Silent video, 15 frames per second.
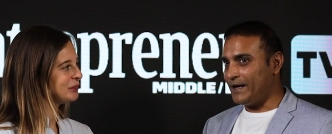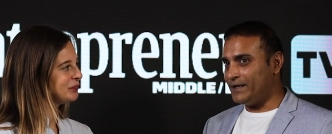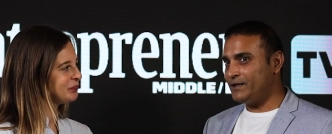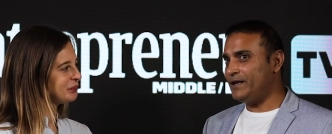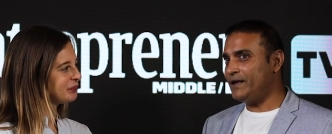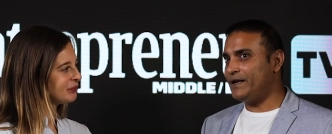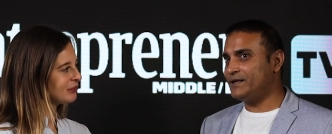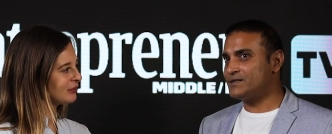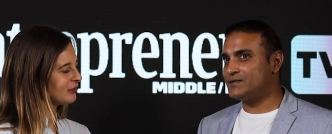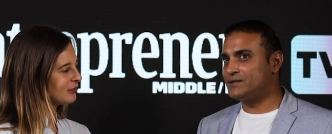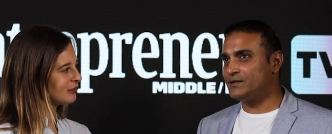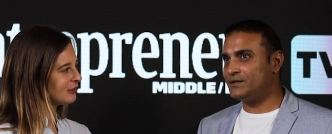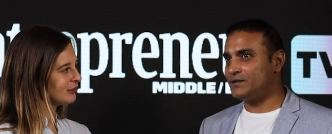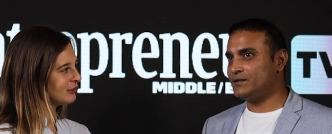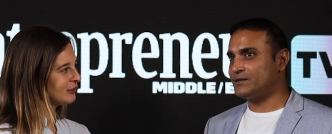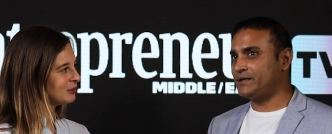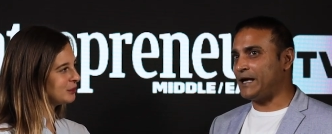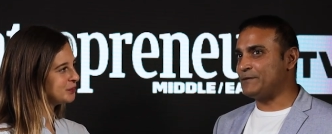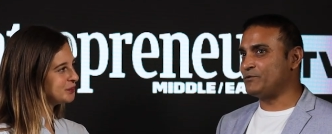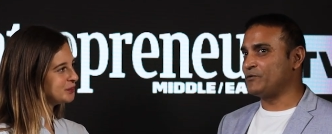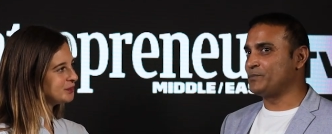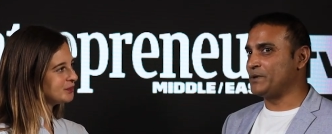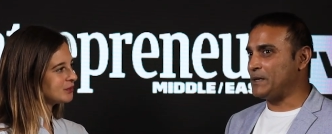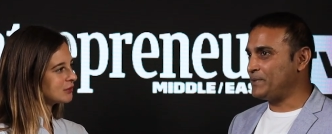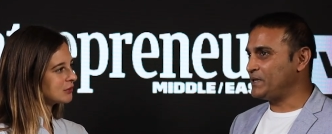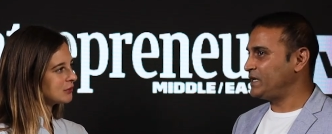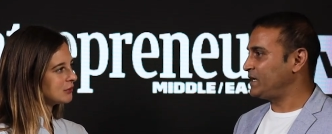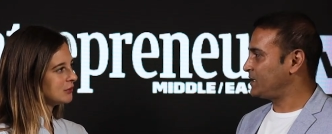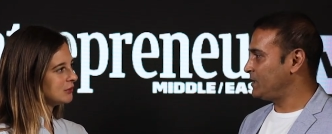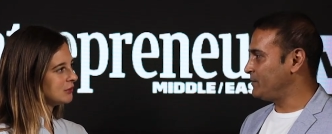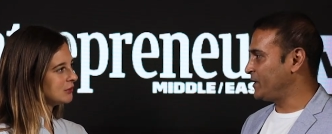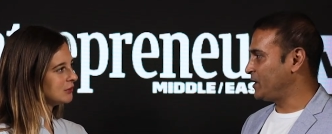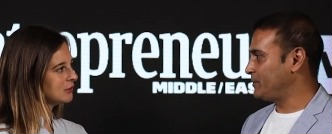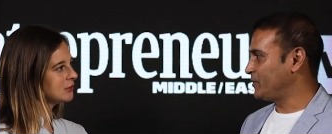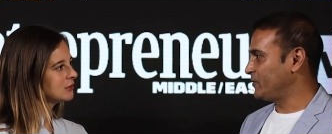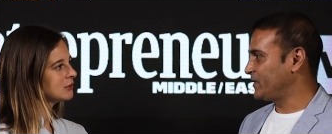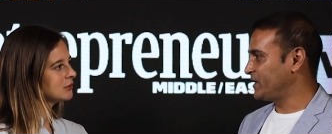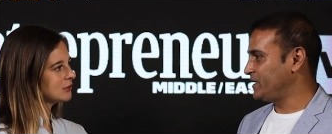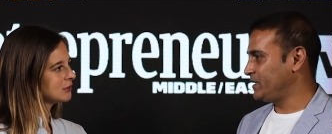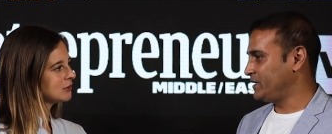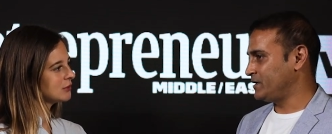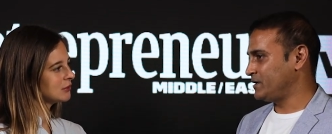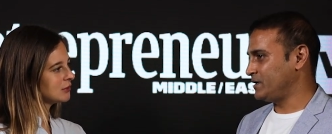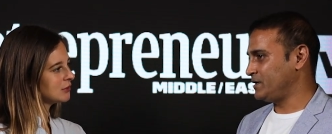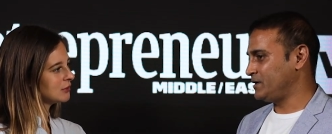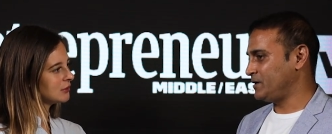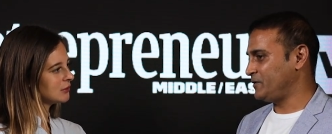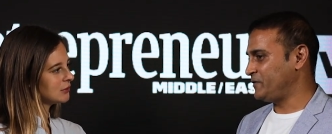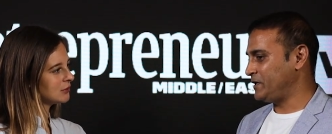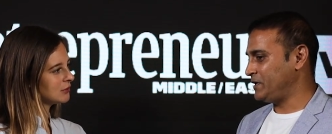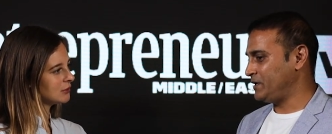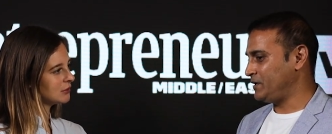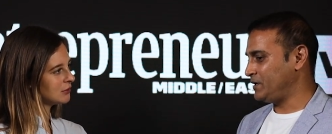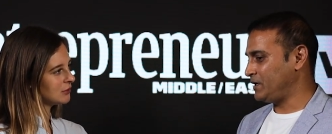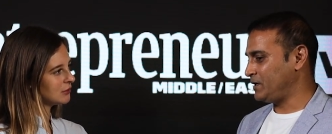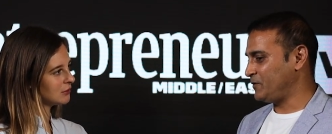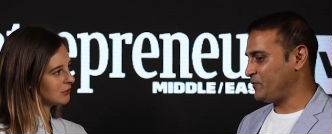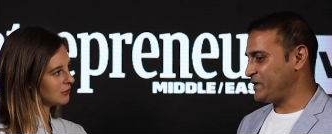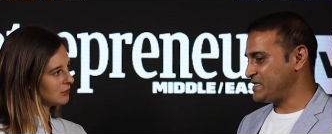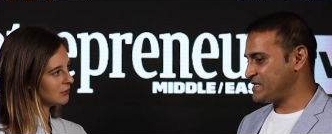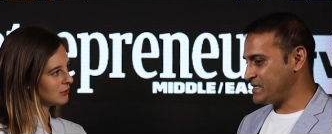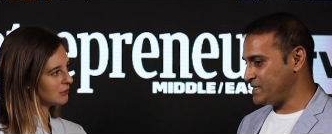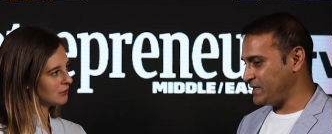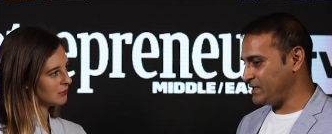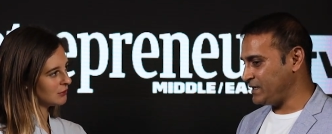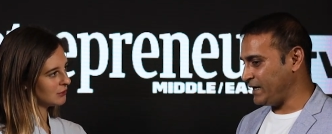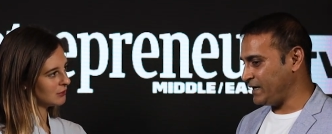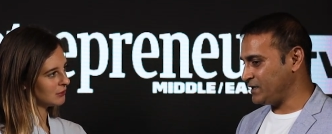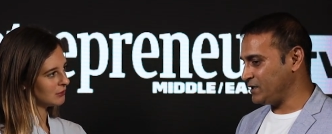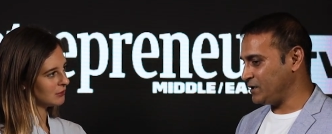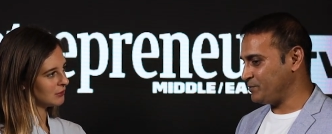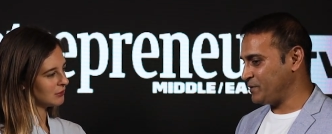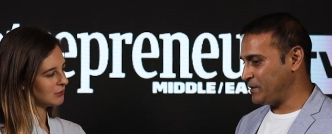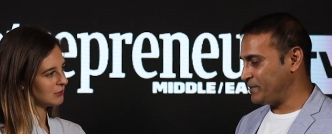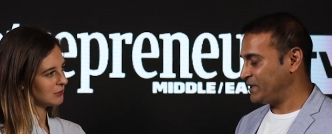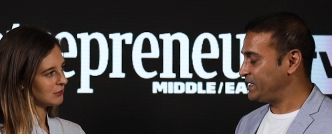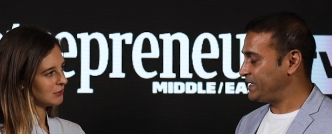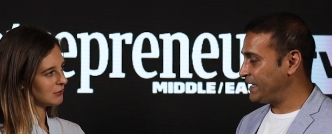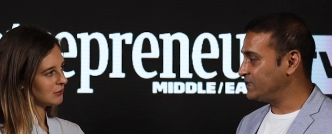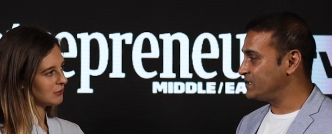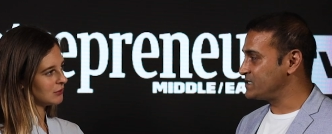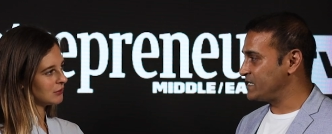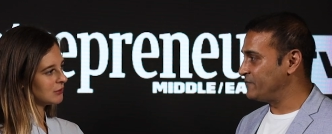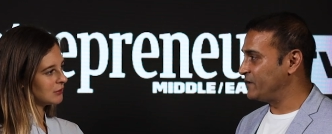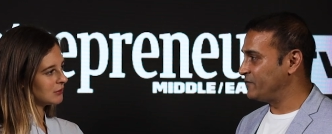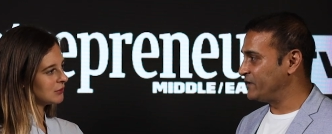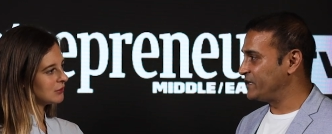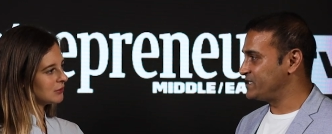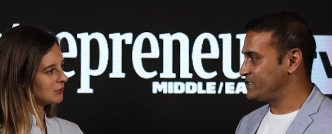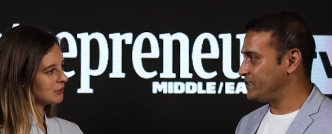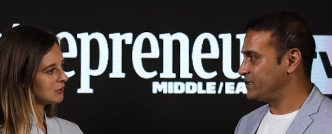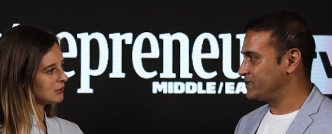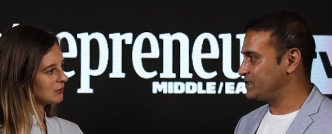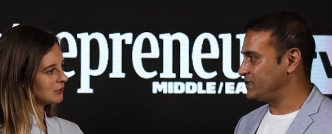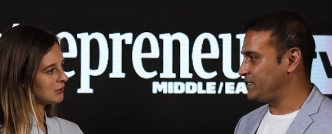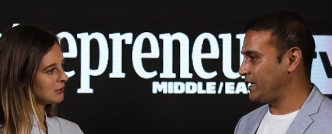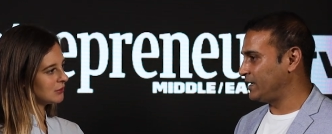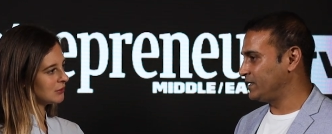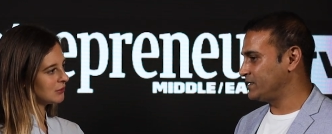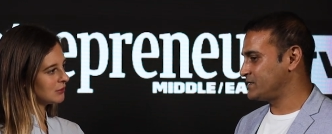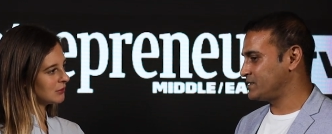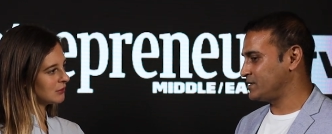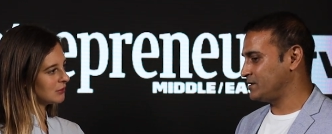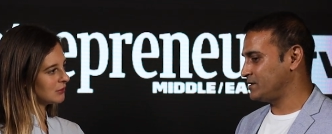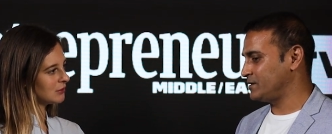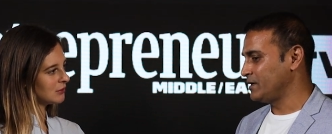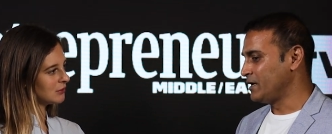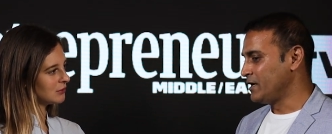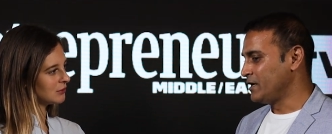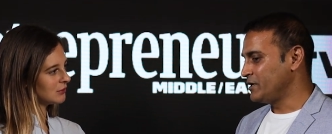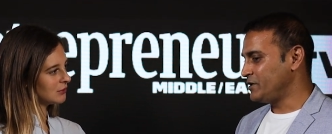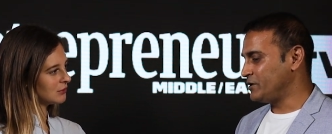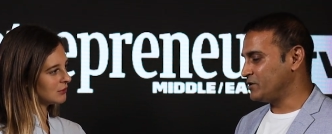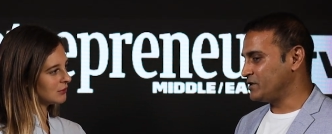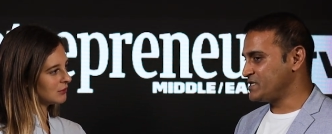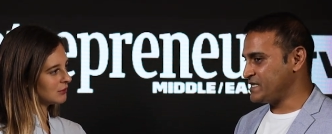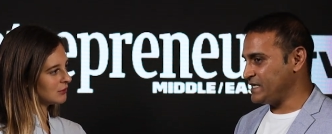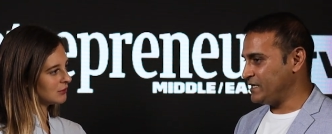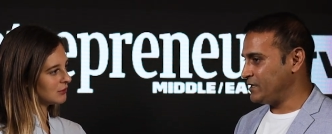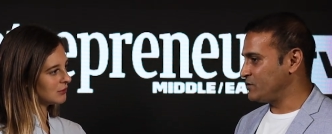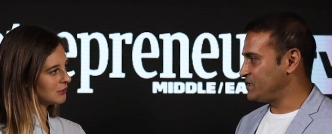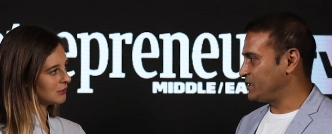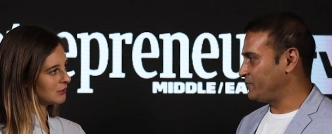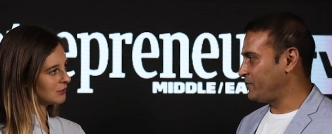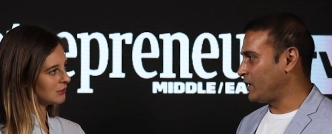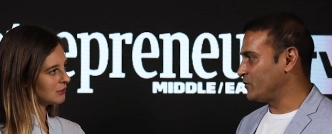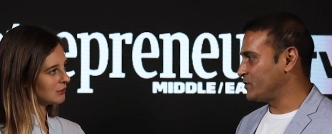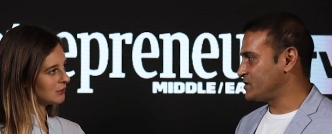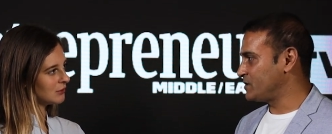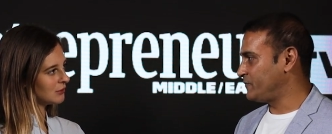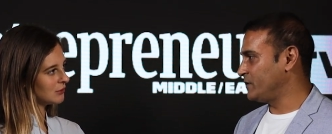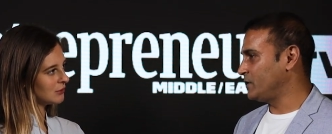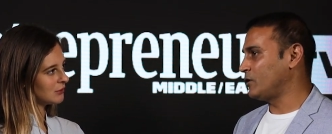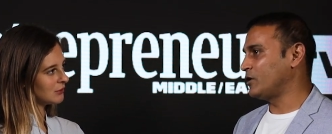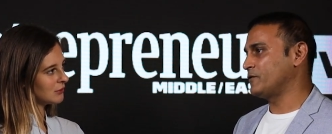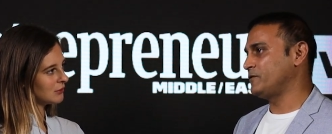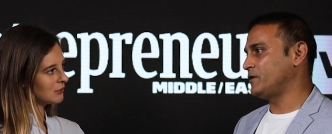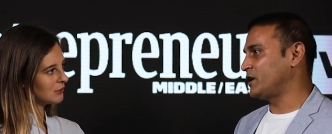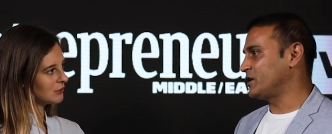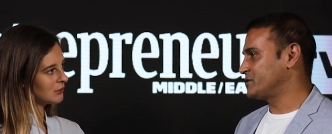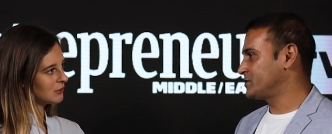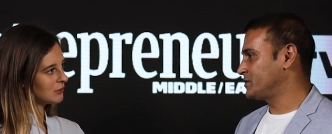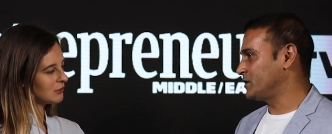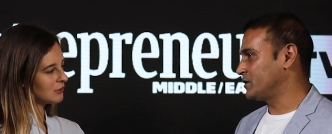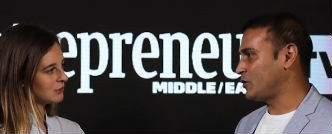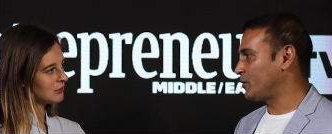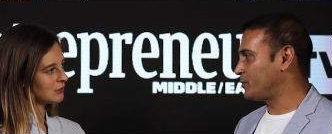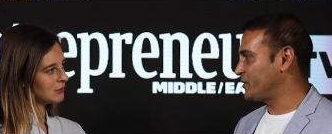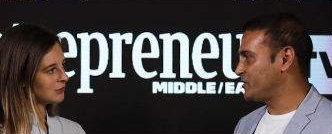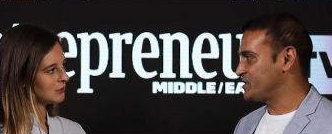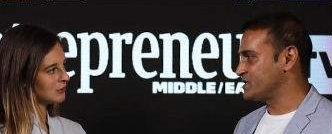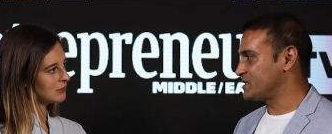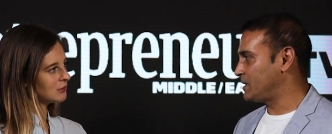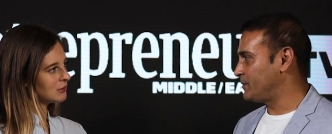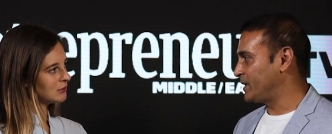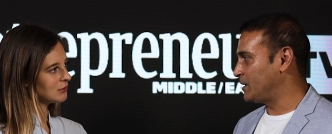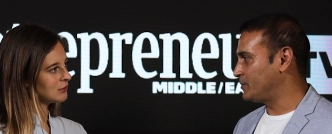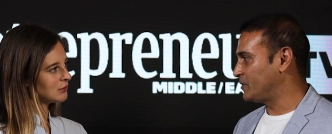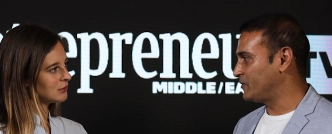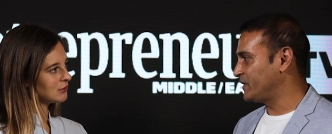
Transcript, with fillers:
Speaker 1: I think it's the type of people that are coming up over here. Uh, we uh, we see that uh, people take this event very seriously, and it's you know the CEOs and founders of a lot of large corporations coming up